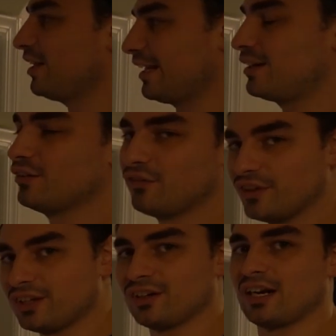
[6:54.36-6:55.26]
it like
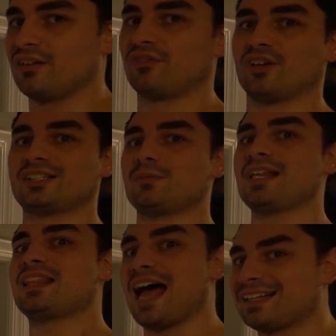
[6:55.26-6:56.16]
configured and for it to
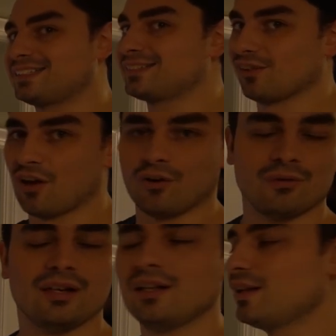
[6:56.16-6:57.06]
be that
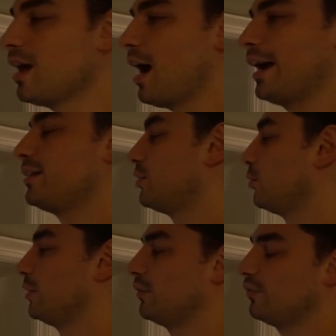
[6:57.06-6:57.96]
slow, I
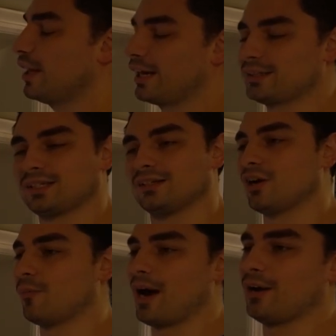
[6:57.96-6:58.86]
threw in the flag. I said,
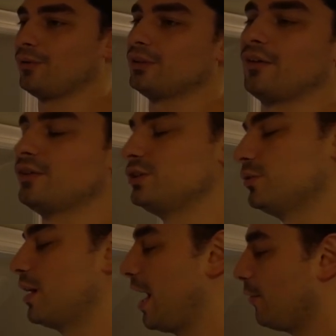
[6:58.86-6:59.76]
nope, I will never
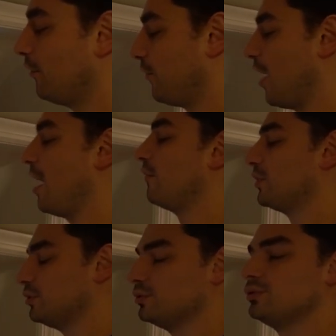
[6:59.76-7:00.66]
do it. I will forever
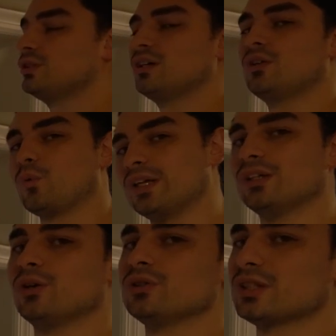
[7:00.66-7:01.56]
use
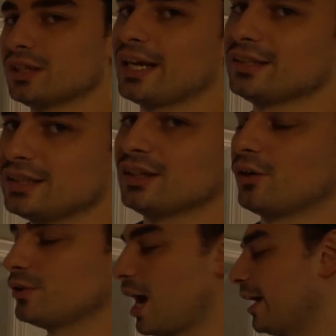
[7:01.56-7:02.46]
Windows
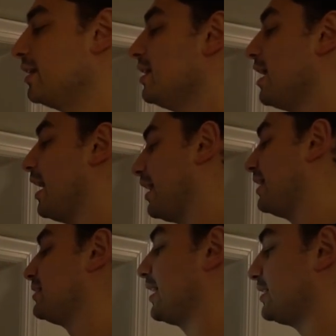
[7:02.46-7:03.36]
1909. And
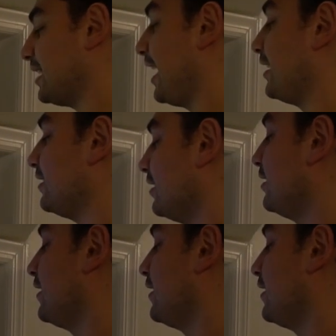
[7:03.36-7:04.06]
as I said,